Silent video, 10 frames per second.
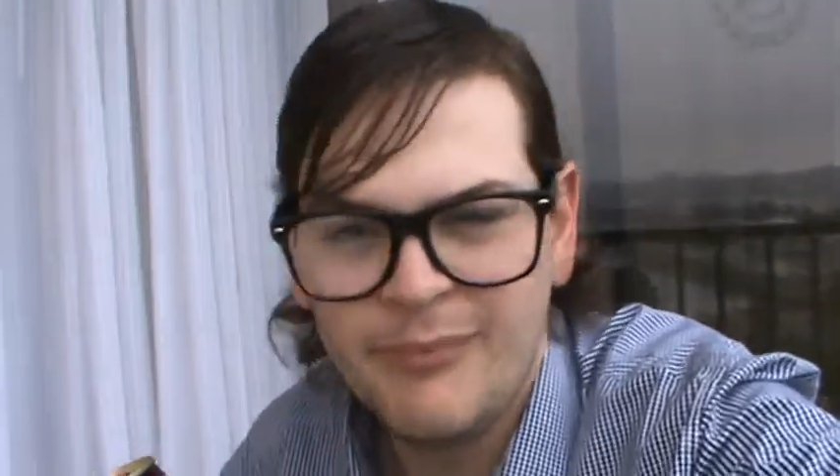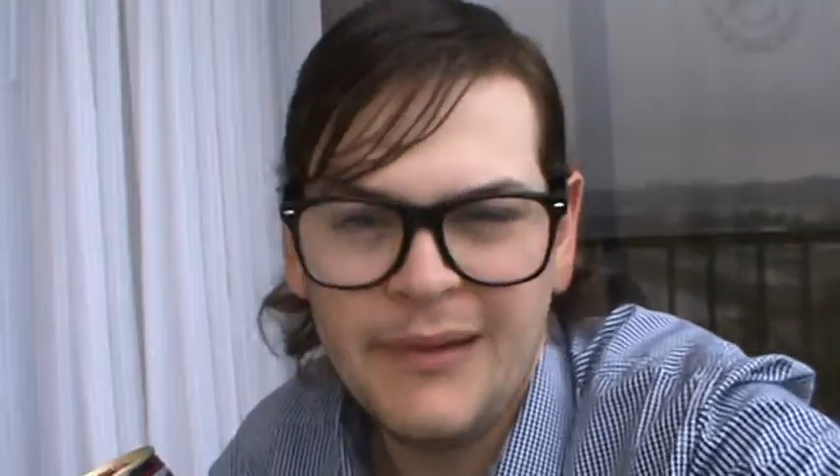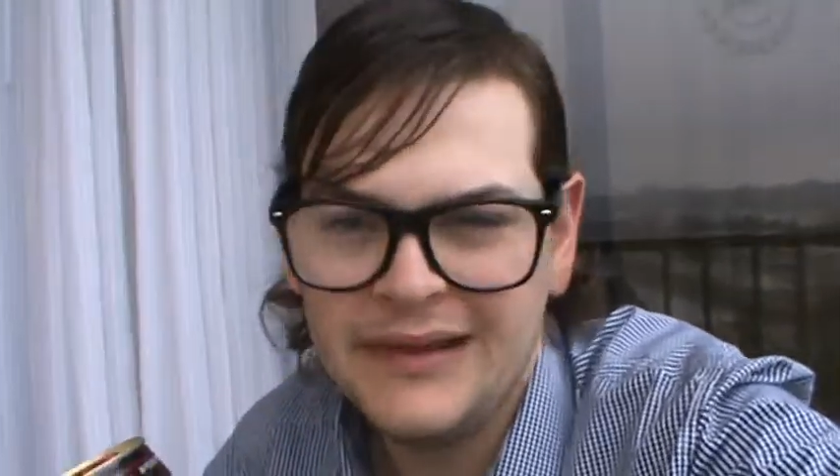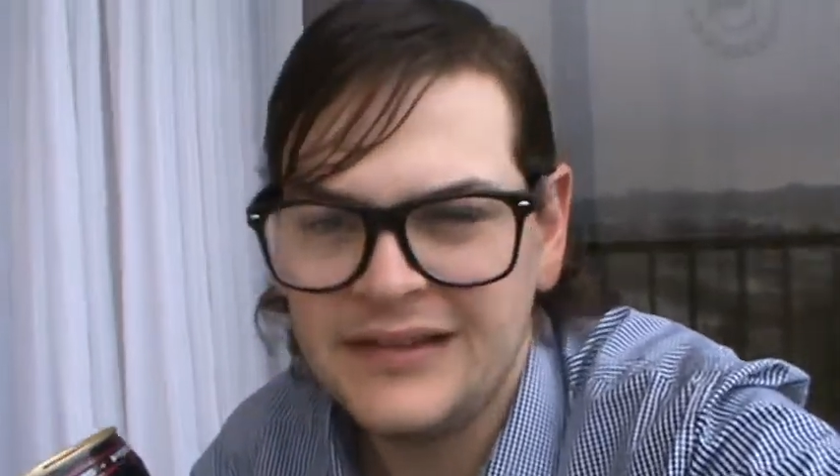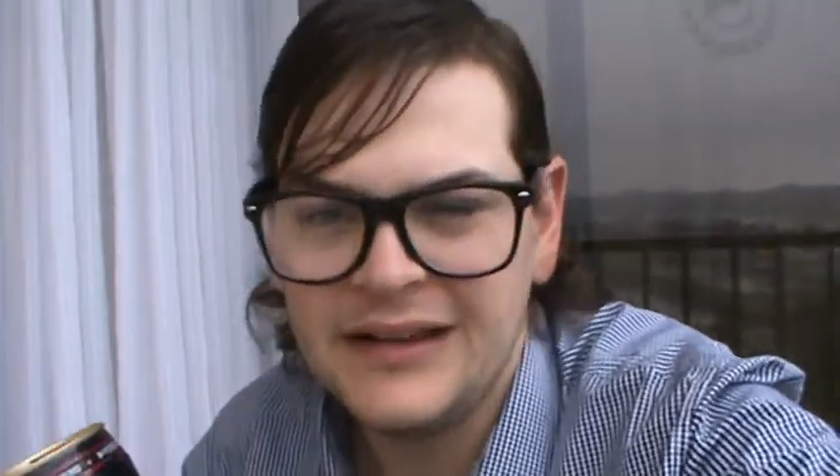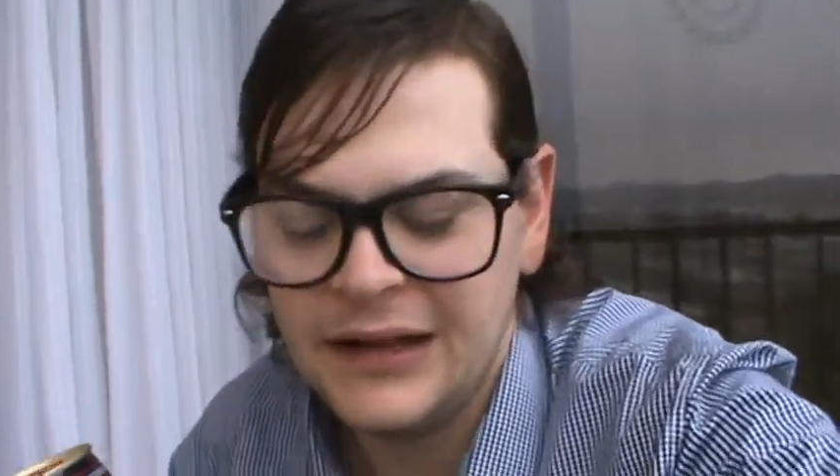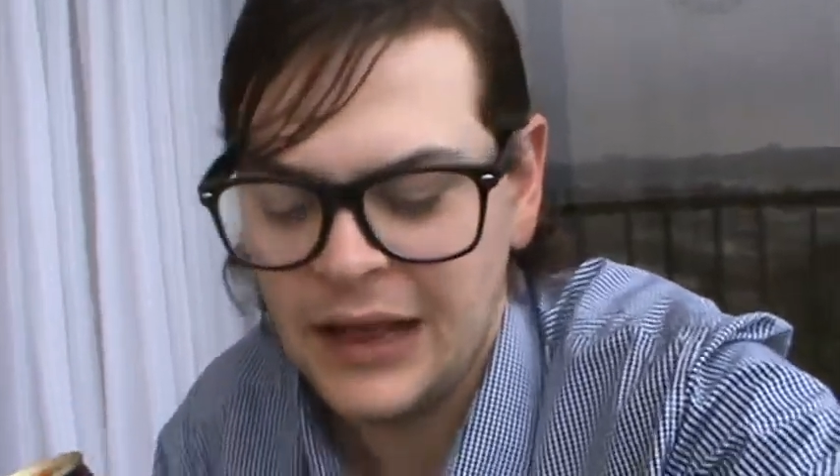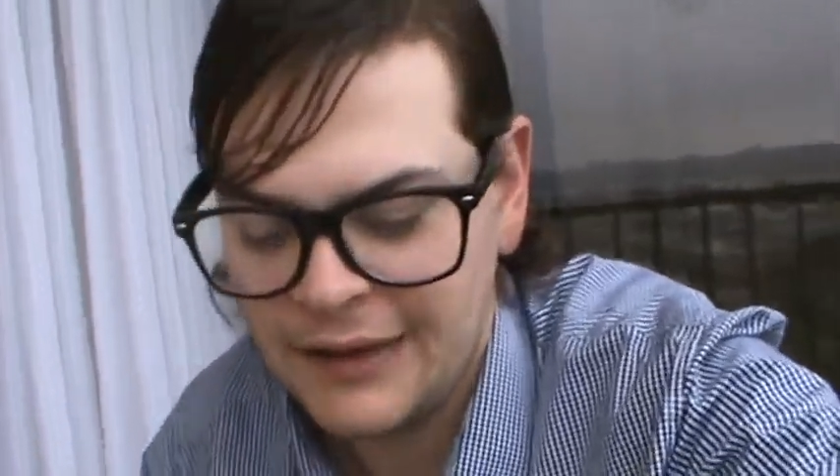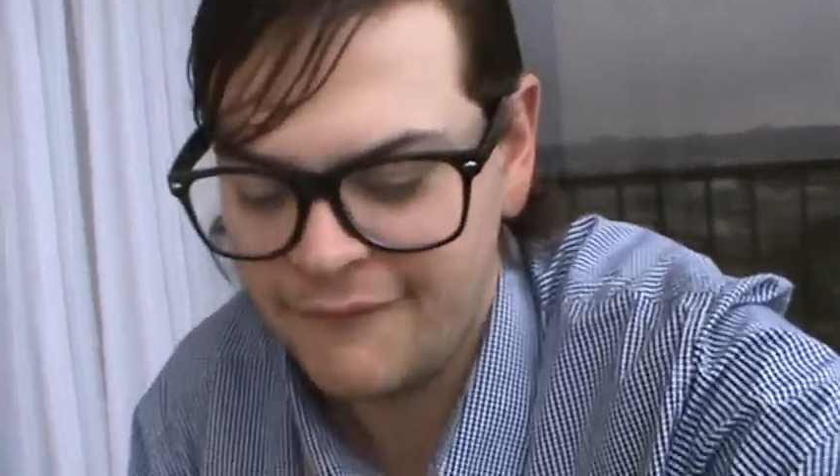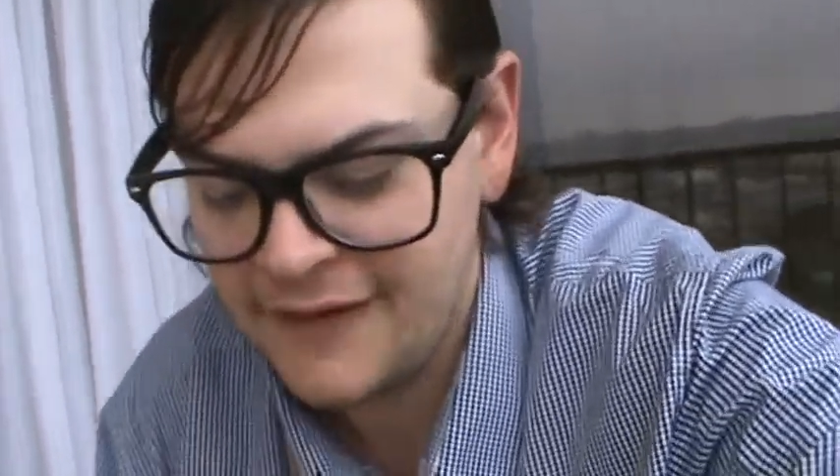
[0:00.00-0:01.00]
basically
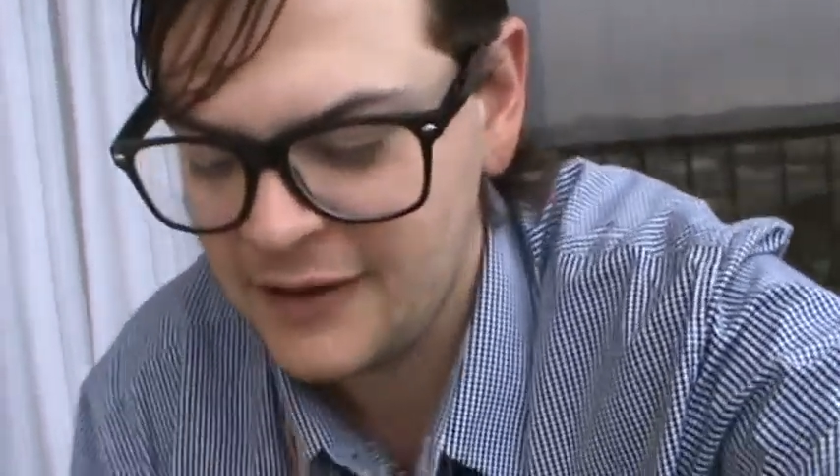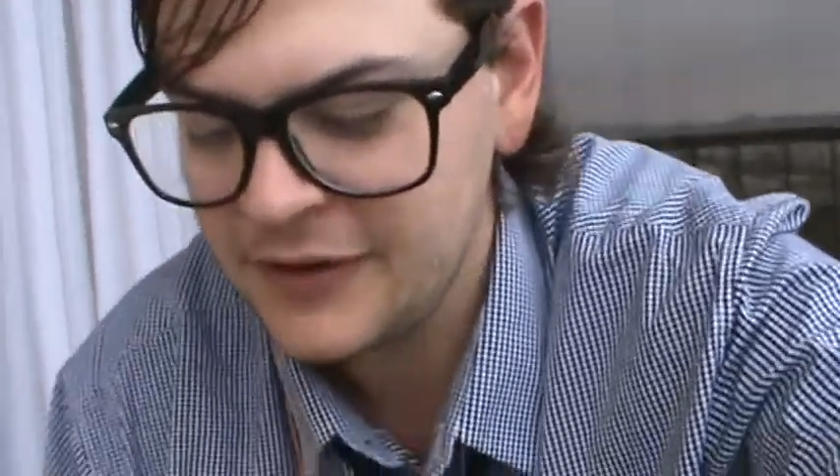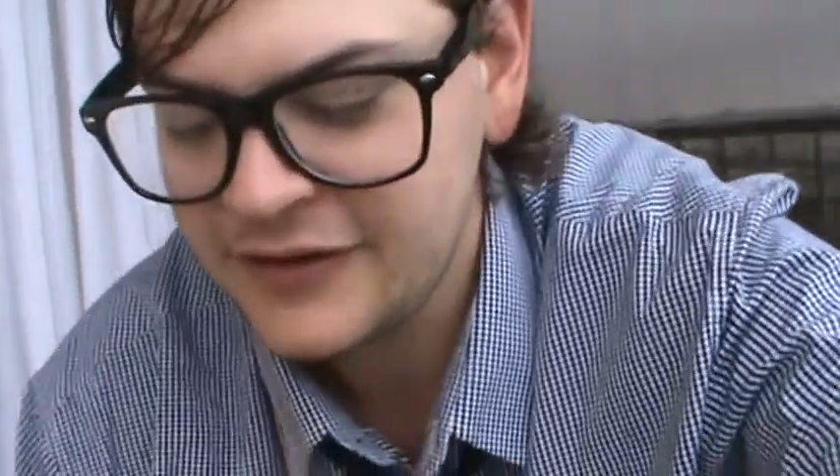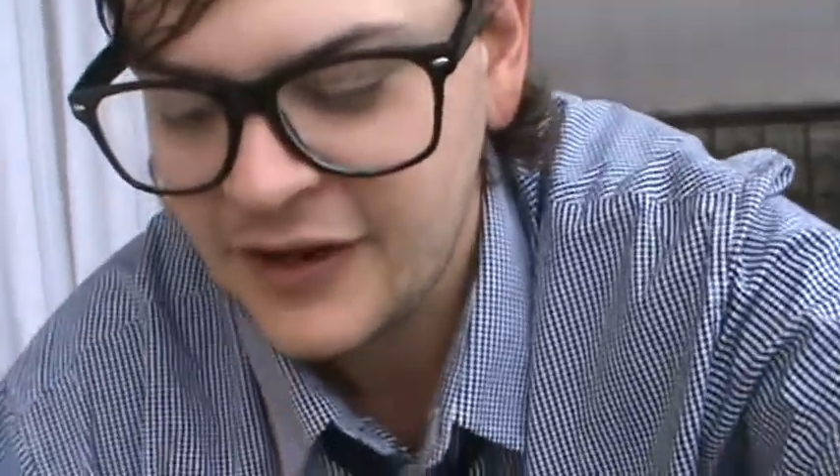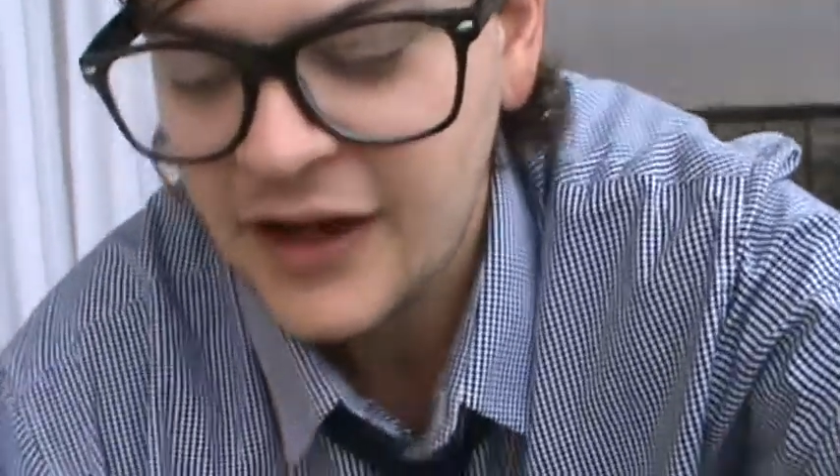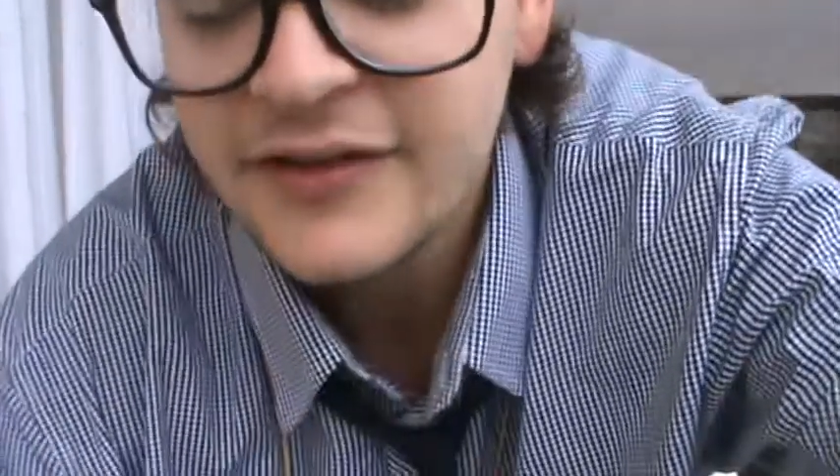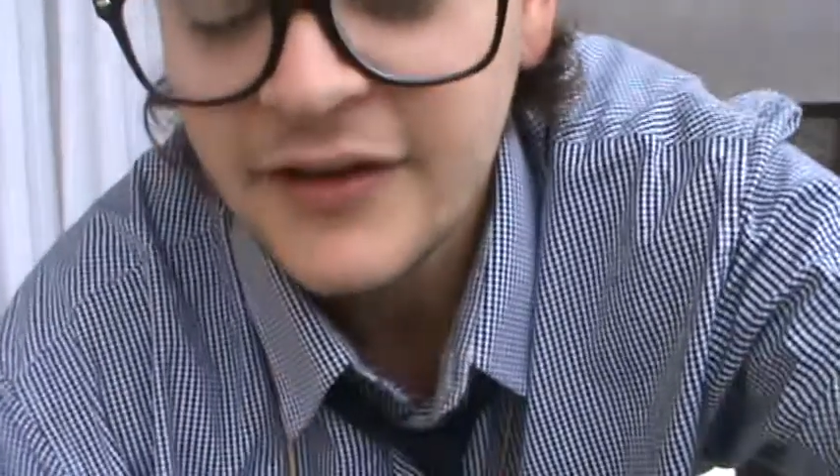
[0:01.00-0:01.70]
like a family size.